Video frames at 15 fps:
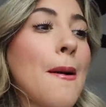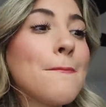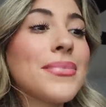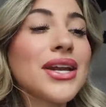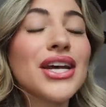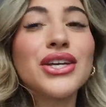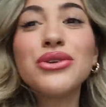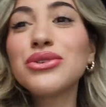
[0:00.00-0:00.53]

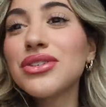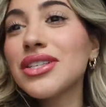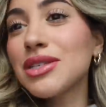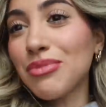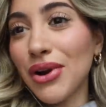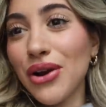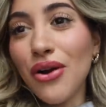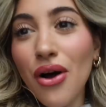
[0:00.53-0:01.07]
but I used to
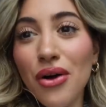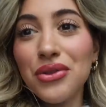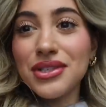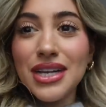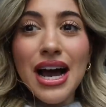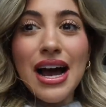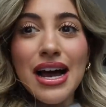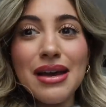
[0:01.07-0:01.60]
spray it all the
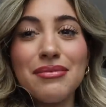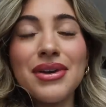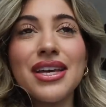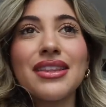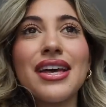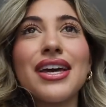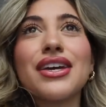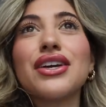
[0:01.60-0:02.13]
time
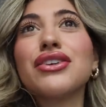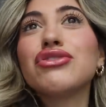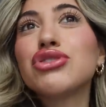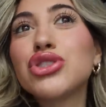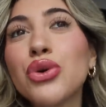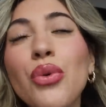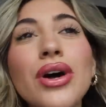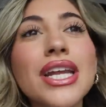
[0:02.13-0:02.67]
in like
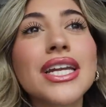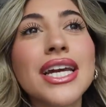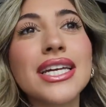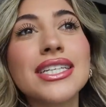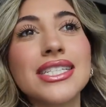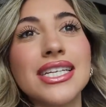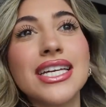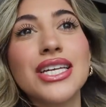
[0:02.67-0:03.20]
twenty
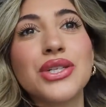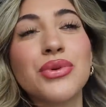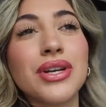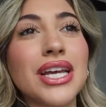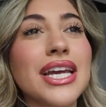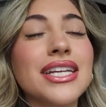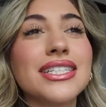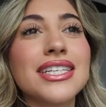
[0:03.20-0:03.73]
nineteen,
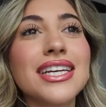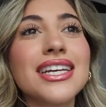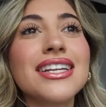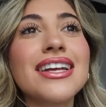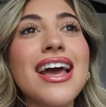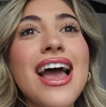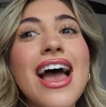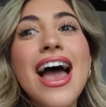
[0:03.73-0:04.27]
twenty
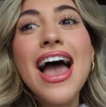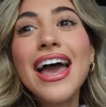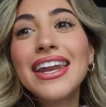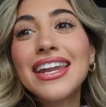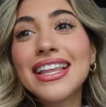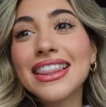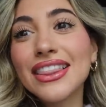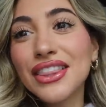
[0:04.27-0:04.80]
eighteen,
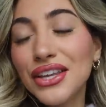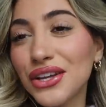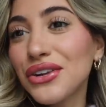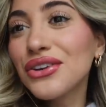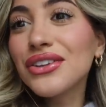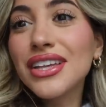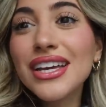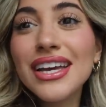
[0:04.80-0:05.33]
and it
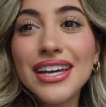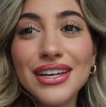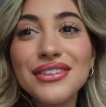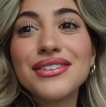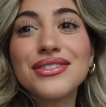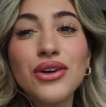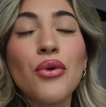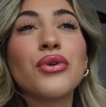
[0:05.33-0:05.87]
literally
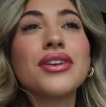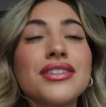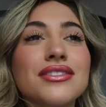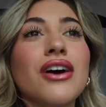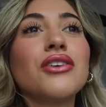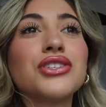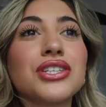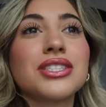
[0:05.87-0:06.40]
is so
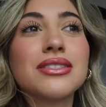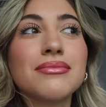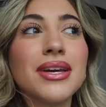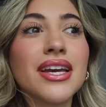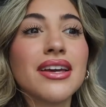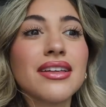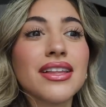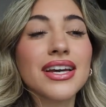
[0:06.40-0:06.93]
nostalgic to
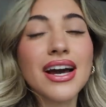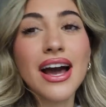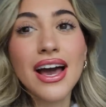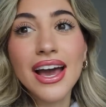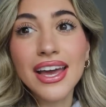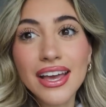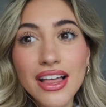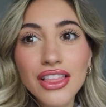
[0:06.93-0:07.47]
me. Like,
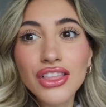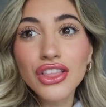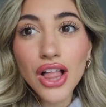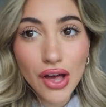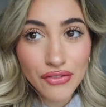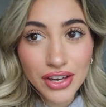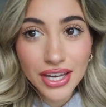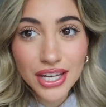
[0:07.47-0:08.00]
I
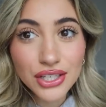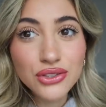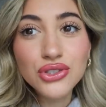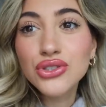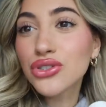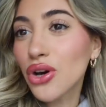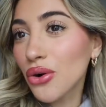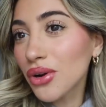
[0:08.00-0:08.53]
love it. It's
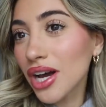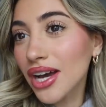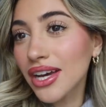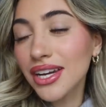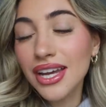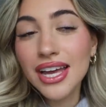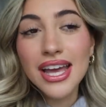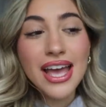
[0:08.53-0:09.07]
so
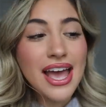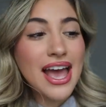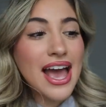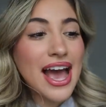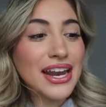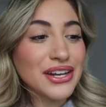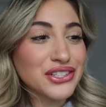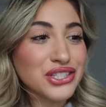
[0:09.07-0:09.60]
good,
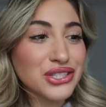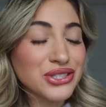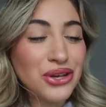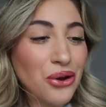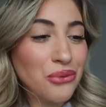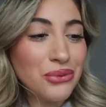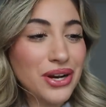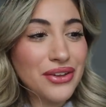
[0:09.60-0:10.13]
and it's just
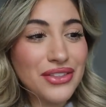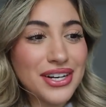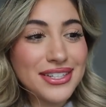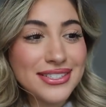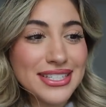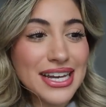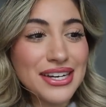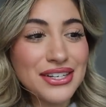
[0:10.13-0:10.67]
so weird that
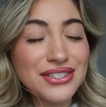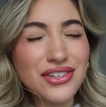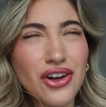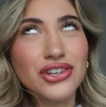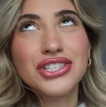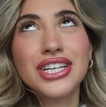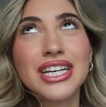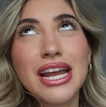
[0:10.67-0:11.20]
it said
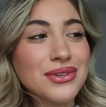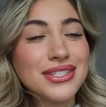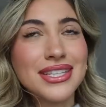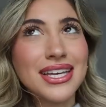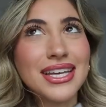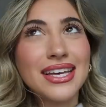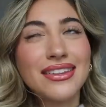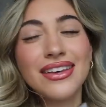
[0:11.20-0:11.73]
nostalgic, and I was
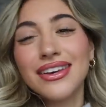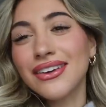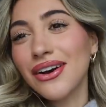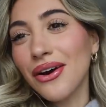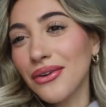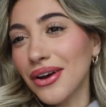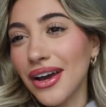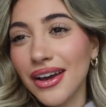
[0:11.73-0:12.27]
thinking like,
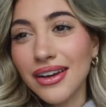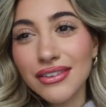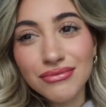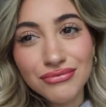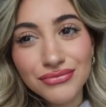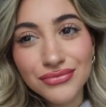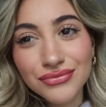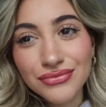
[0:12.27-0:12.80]
okay,
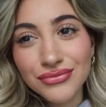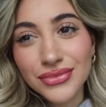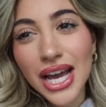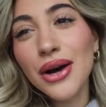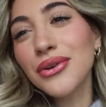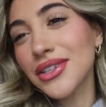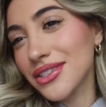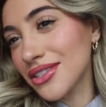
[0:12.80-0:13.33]

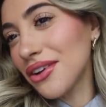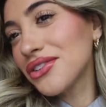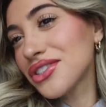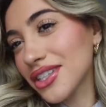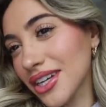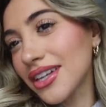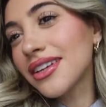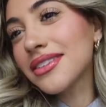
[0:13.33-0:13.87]
how
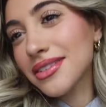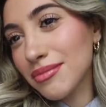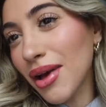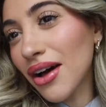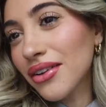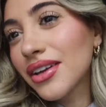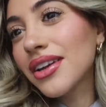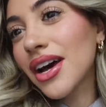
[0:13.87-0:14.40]
nostalgic can it smell, you